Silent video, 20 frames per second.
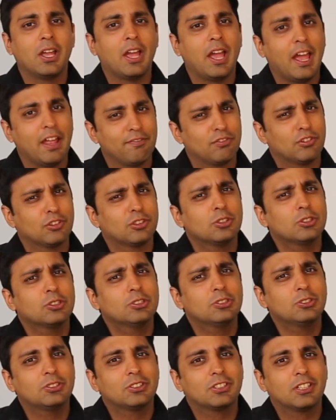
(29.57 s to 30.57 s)
And for
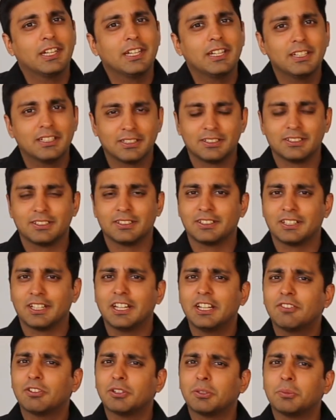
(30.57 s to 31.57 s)
those who drink,
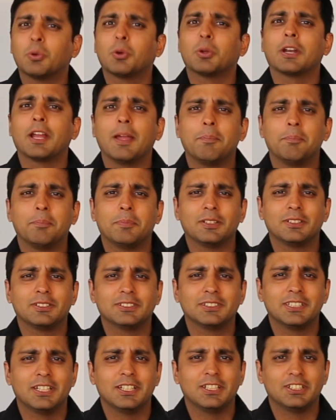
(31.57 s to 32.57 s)
drink with more
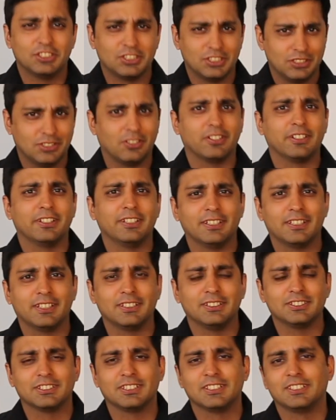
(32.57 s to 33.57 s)
appreciation or
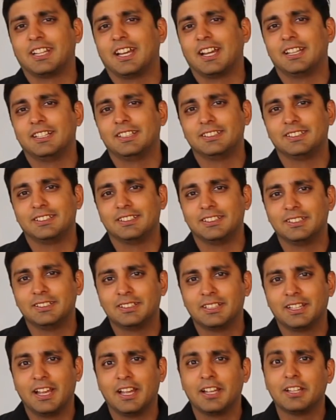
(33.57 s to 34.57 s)
intentionality
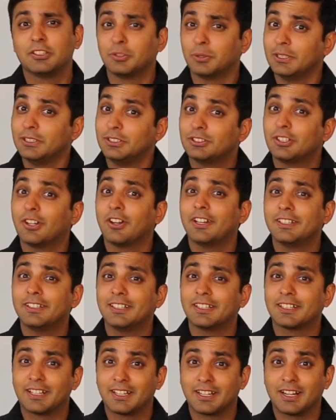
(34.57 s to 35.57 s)
to enjoy
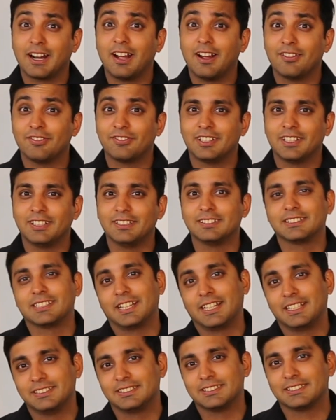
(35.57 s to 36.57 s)
the craft and
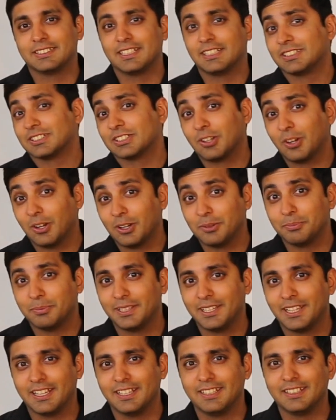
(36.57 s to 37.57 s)
science that's gone
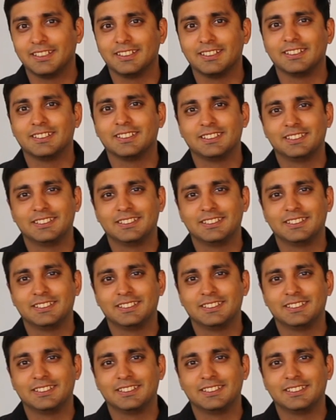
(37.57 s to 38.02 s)
behind it.